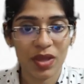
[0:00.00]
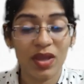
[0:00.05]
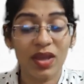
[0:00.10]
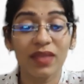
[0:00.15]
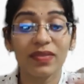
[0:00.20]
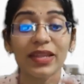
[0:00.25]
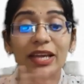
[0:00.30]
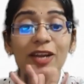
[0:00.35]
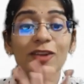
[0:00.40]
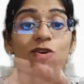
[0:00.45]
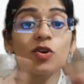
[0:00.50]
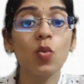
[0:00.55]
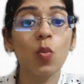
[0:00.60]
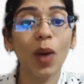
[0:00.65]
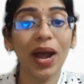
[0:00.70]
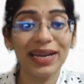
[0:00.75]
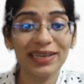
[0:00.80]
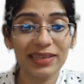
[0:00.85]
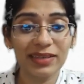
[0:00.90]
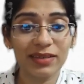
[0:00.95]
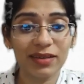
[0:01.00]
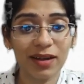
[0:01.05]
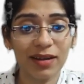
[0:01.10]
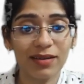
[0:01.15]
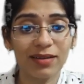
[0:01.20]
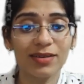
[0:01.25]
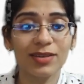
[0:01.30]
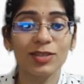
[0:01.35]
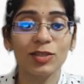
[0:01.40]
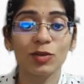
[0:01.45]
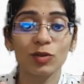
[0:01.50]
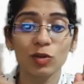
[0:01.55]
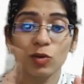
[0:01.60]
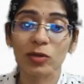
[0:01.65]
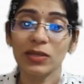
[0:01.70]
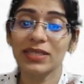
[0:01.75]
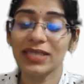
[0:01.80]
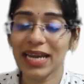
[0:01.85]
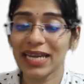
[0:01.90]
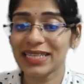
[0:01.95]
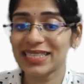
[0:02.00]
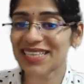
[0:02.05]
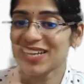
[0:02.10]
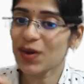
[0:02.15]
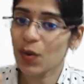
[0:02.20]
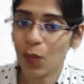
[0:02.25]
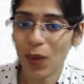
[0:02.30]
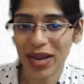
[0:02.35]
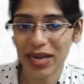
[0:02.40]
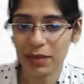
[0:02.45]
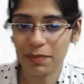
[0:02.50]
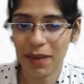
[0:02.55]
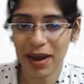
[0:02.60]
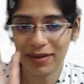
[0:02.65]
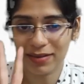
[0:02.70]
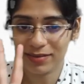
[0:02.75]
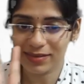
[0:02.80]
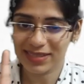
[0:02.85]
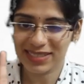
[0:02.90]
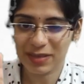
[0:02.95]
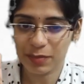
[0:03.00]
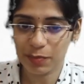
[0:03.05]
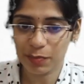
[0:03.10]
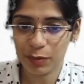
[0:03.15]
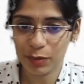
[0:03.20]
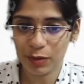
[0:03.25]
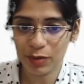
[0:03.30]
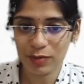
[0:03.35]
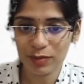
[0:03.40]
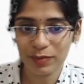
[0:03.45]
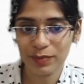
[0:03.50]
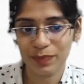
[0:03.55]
they look white in color, so those sites are white matter. Simple, no?